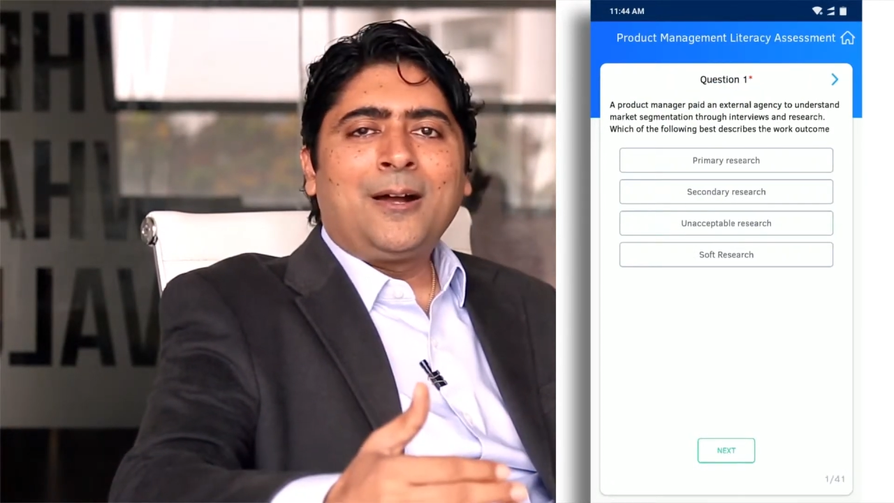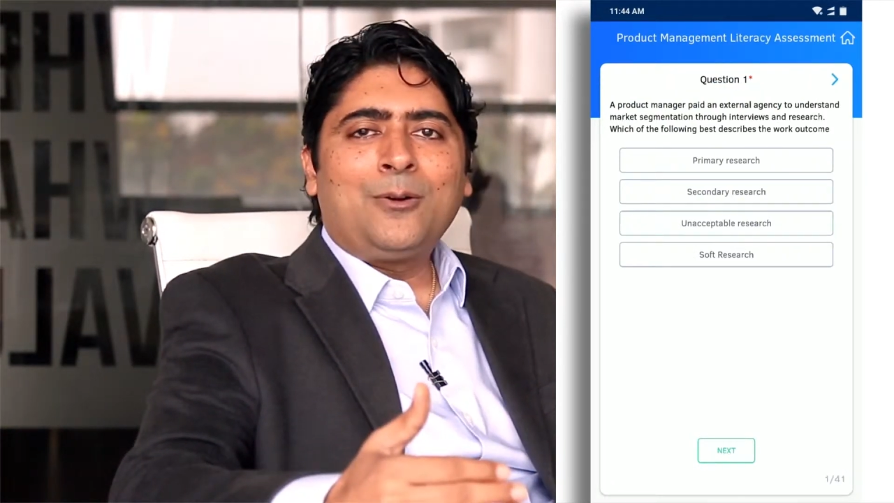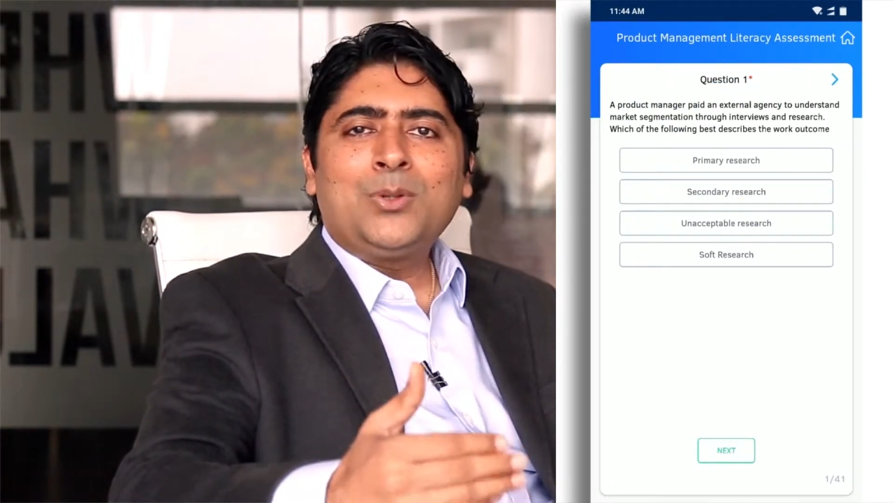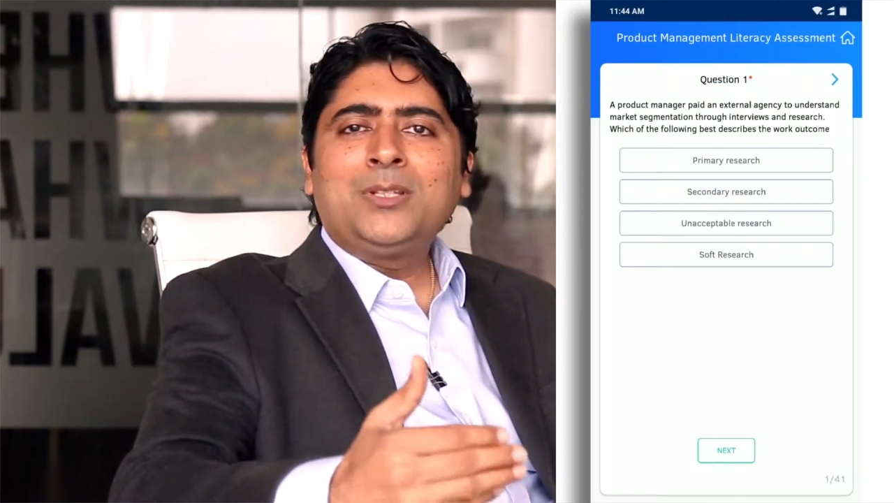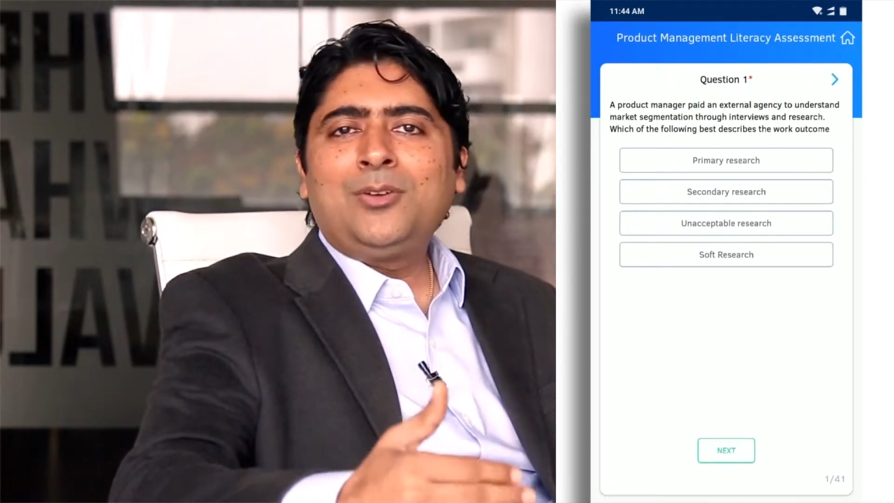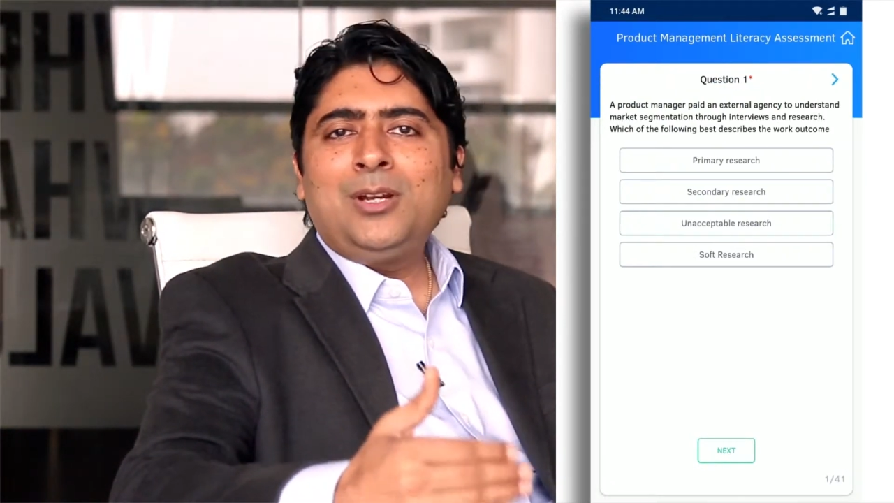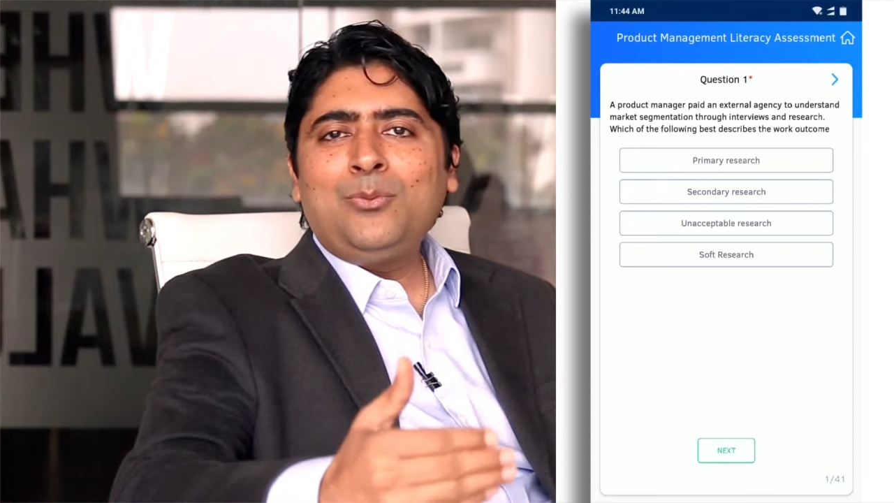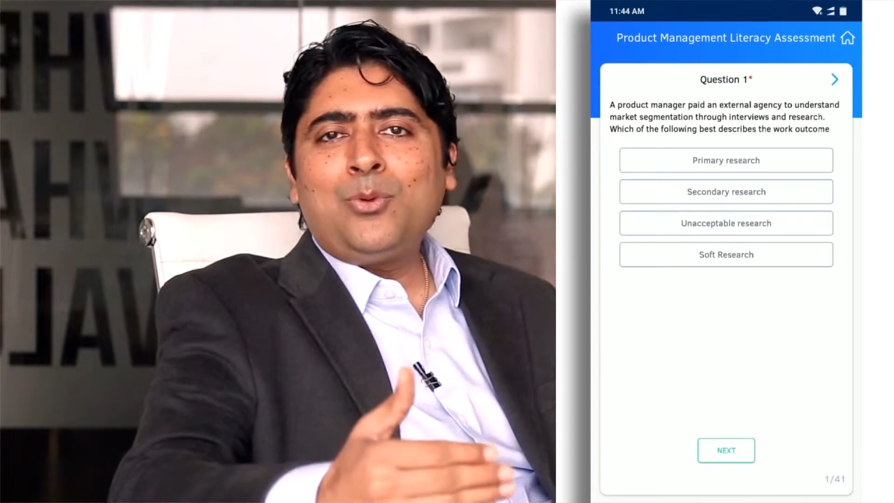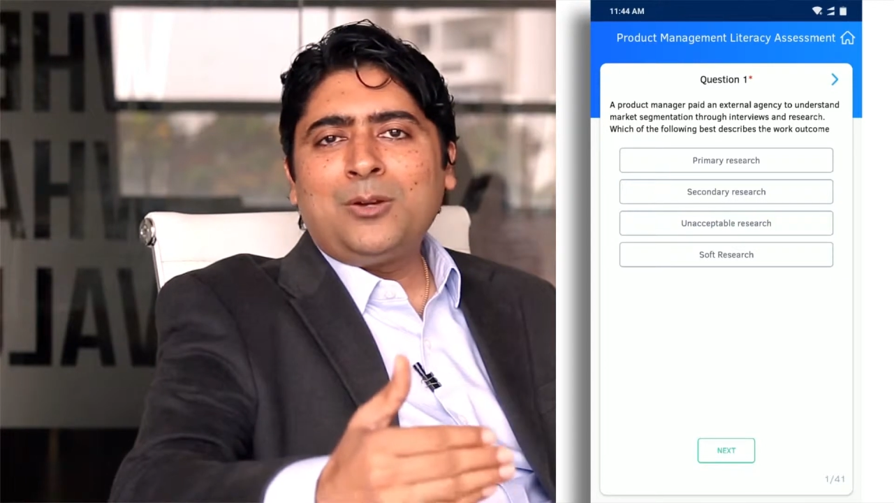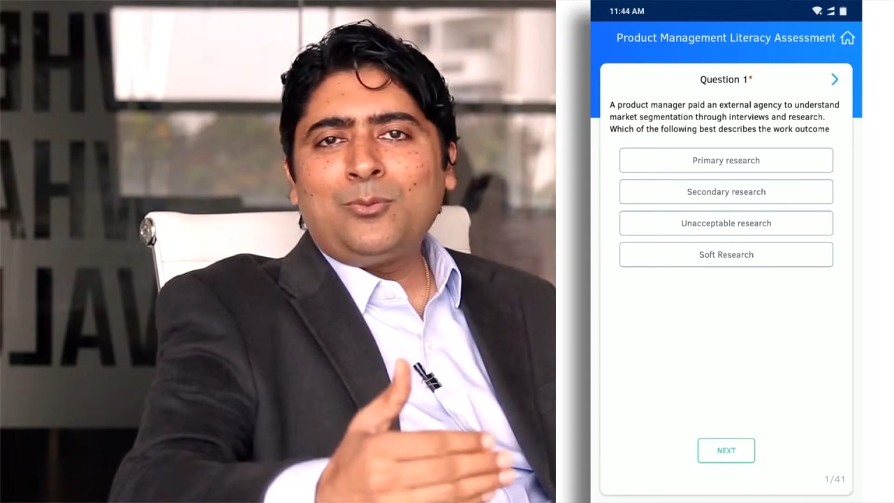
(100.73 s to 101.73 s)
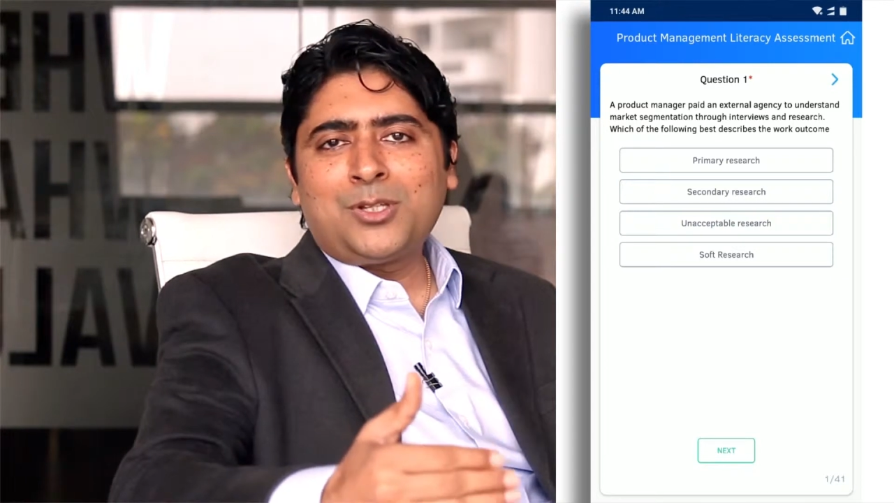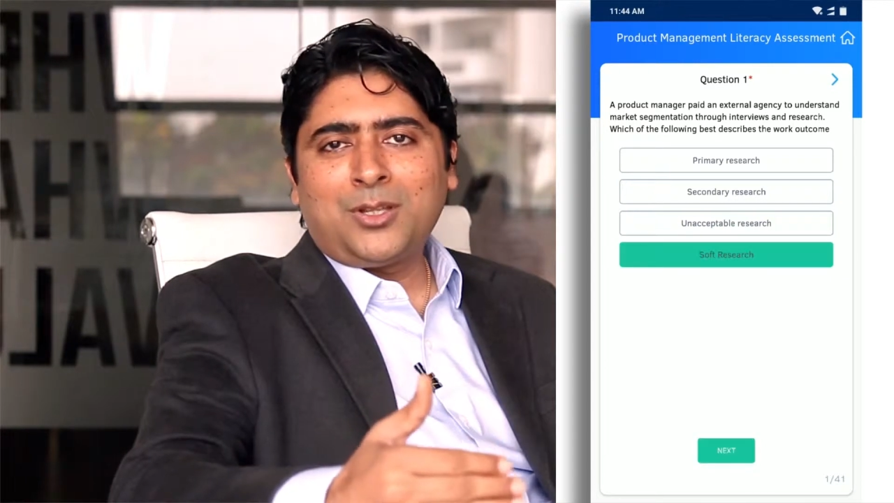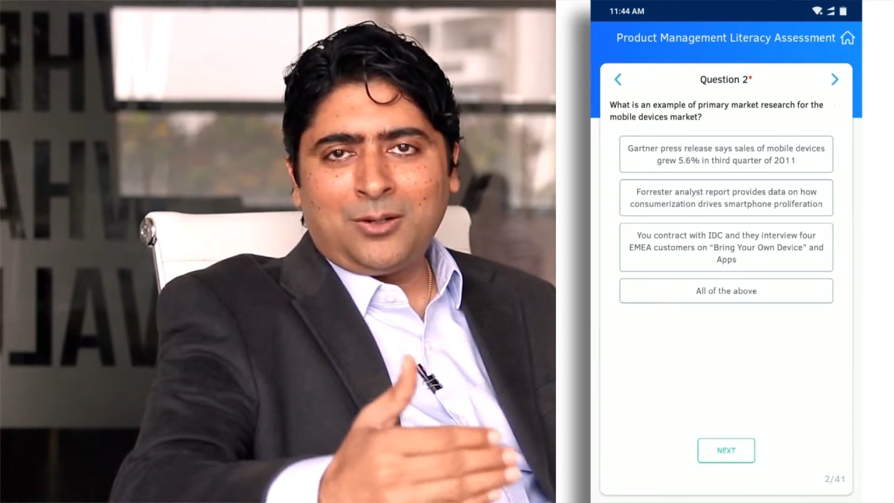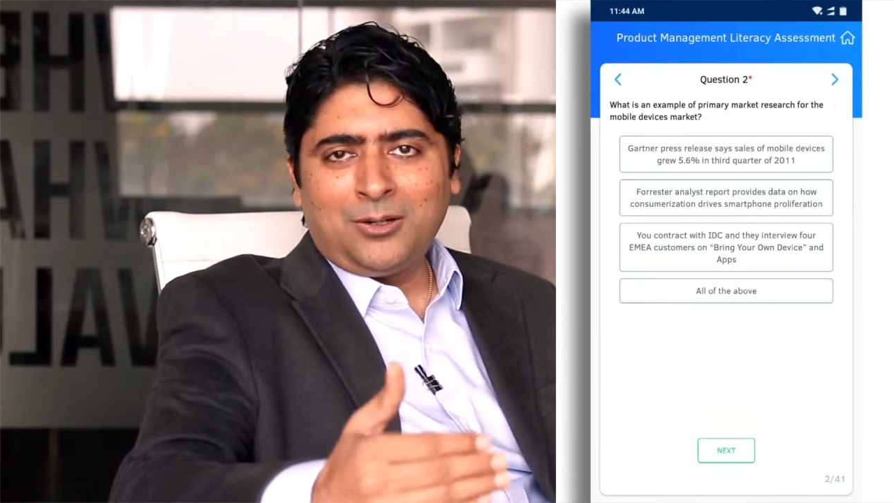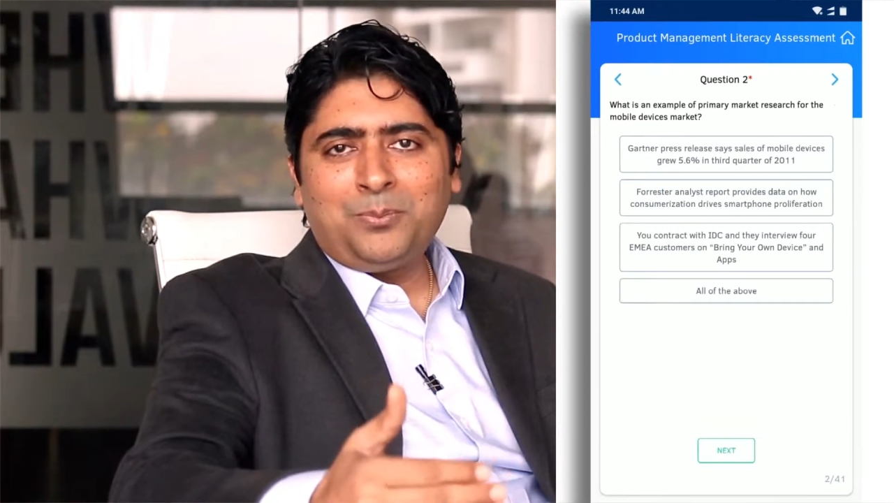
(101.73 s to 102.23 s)
what they really wanted was
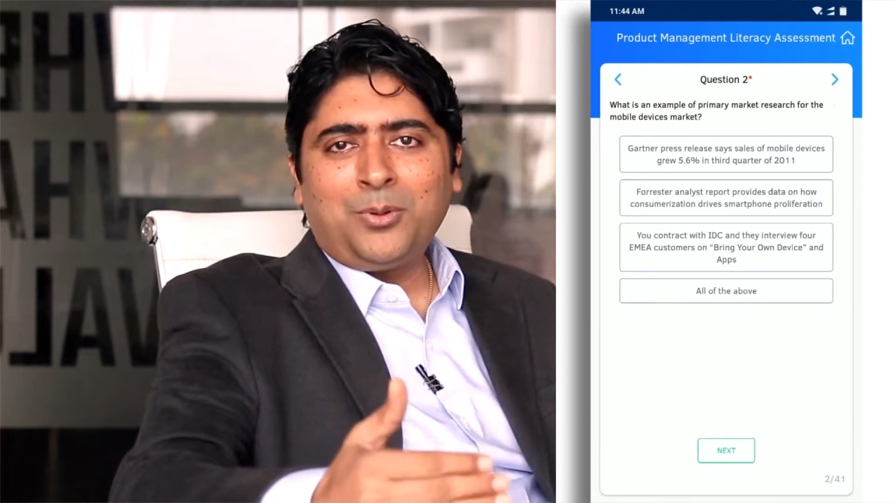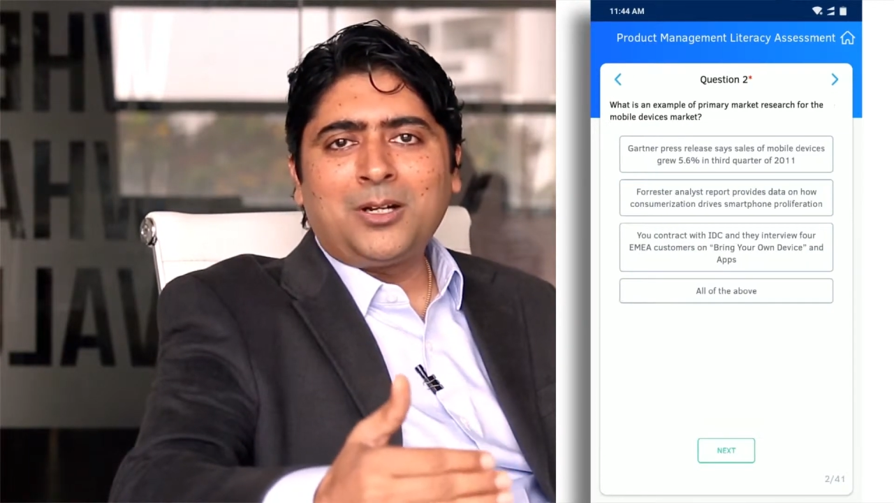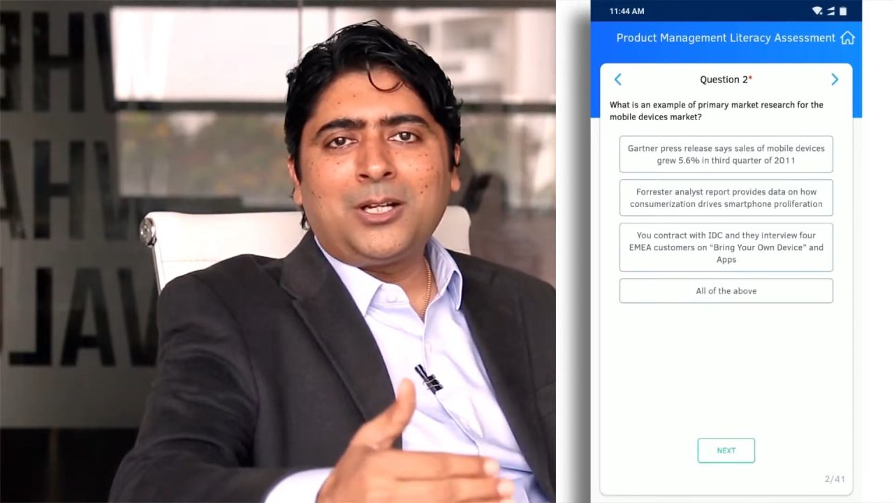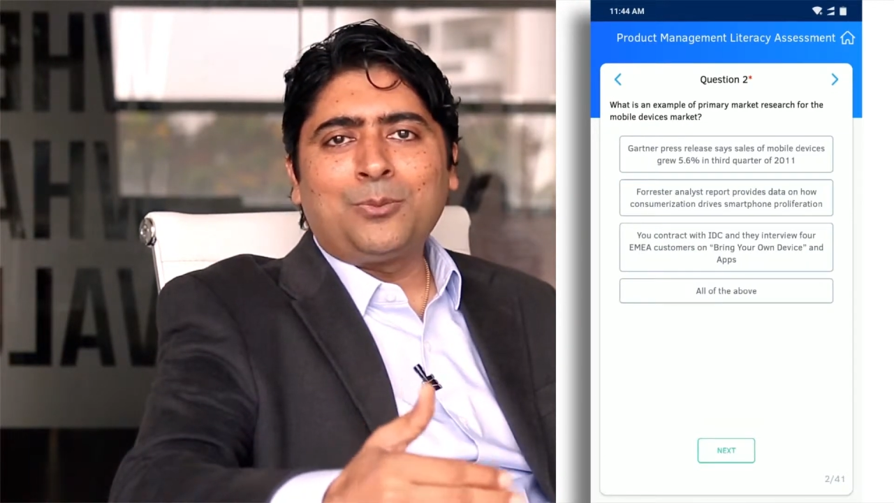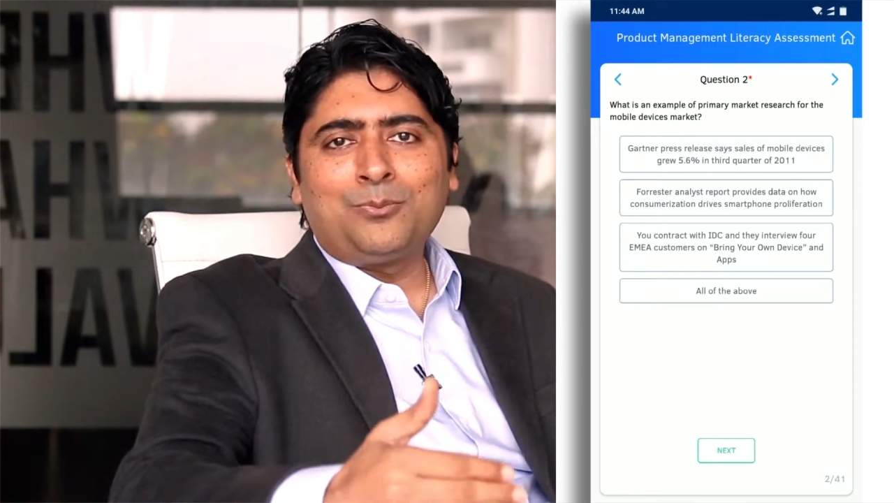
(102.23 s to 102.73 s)
a third-party